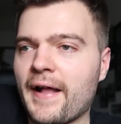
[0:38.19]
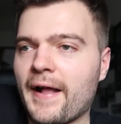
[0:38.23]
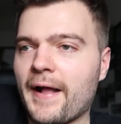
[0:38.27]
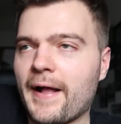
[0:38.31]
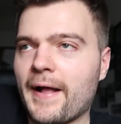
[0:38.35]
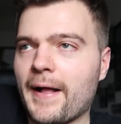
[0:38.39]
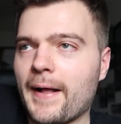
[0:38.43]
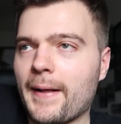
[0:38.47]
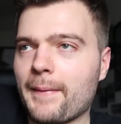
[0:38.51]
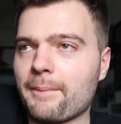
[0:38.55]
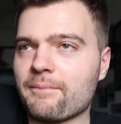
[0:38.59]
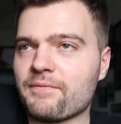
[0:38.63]

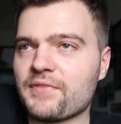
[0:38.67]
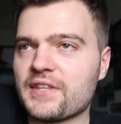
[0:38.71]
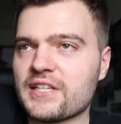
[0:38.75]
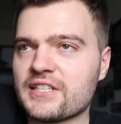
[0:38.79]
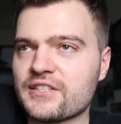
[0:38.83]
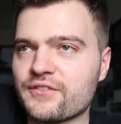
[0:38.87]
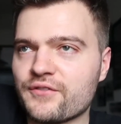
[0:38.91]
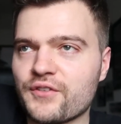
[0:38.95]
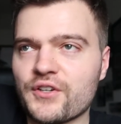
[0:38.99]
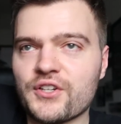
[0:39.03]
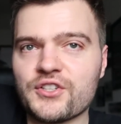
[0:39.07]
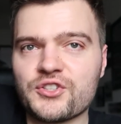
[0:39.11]

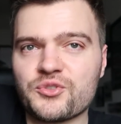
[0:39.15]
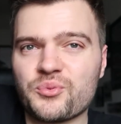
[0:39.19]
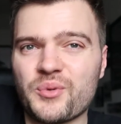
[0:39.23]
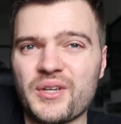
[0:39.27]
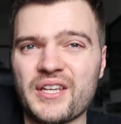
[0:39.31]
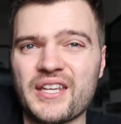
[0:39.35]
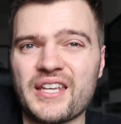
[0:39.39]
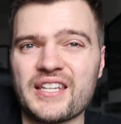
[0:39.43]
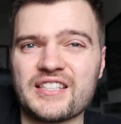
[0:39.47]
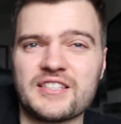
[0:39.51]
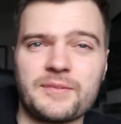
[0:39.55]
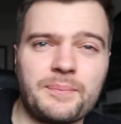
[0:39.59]
This first
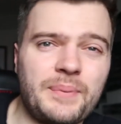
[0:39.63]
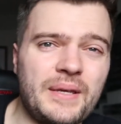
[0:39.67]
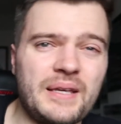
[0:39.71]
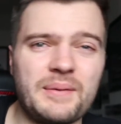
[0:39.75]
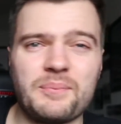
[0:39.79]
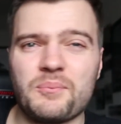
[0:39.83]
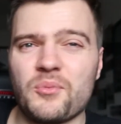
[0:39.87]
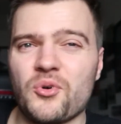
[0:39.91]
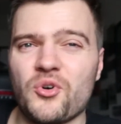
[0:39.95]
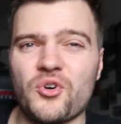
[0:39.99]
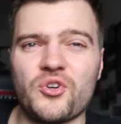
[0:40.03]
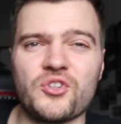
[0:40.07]
week is a
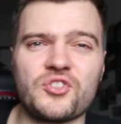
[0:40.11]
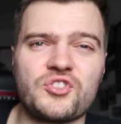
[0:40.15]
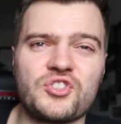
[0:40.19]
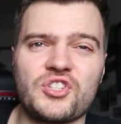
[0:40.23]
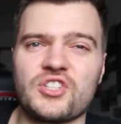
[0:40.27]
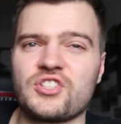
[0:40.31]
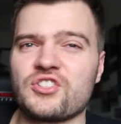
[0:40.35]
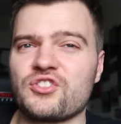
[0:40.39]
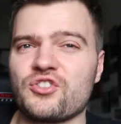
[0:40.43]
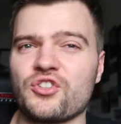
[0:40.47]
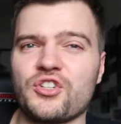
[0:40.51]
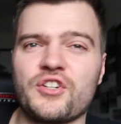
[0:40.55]
bit more
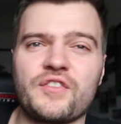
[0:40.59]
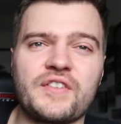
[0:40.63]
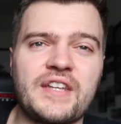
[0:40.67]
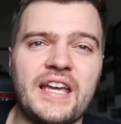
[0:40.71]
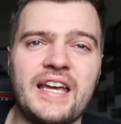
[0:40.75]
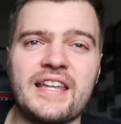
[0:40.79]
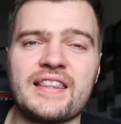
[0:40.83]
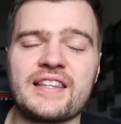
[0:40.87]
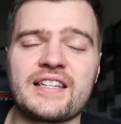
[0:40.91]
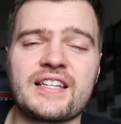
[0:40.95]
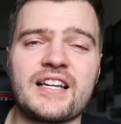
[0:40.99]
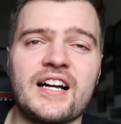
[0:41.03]
just sort of
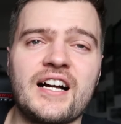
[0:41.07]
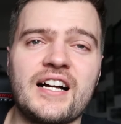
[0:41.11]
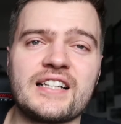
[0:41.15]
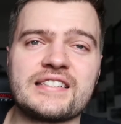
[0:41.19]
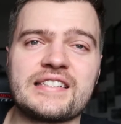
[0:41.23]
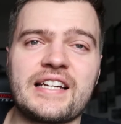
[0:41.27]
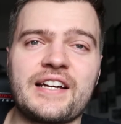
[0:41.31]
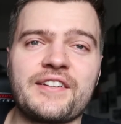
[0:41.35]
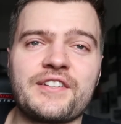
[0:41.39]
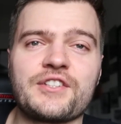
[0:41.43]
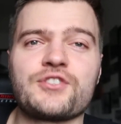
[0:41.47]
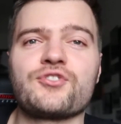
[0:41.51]
getting the
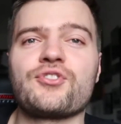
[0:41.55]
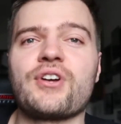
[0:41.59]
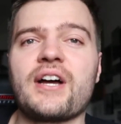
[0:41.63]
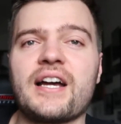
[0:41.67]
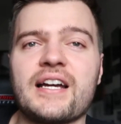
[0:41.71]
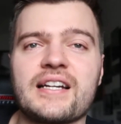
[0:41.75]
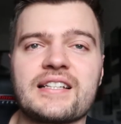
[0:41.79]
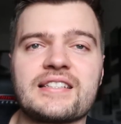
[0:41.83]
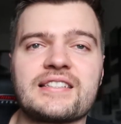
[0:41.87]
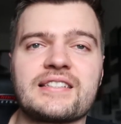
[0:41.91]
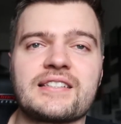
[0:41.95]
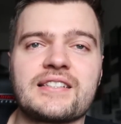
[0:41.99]
cars out on the
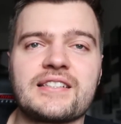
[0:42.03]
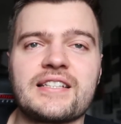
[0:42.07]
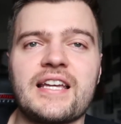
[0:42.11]
tracks,